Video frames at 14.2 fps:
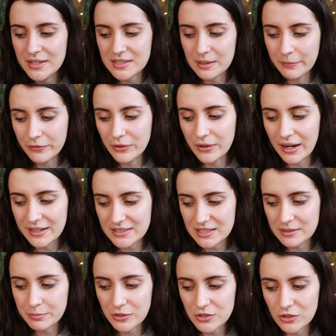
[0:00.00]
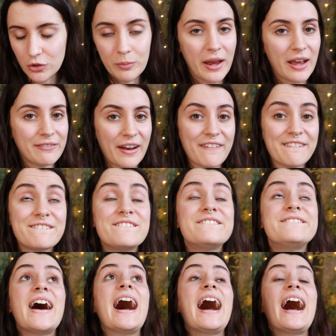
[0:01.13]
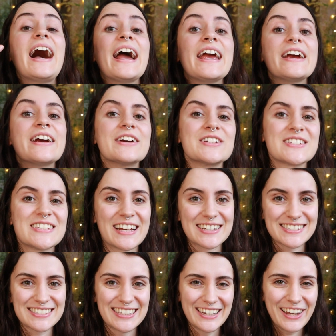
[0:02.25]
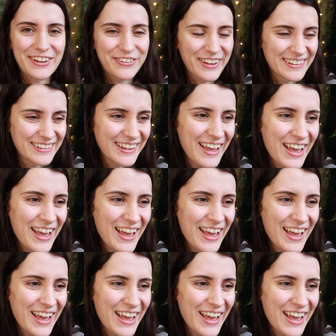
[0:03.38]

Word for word: Some of you guys, this person, you may have had a fire sex life,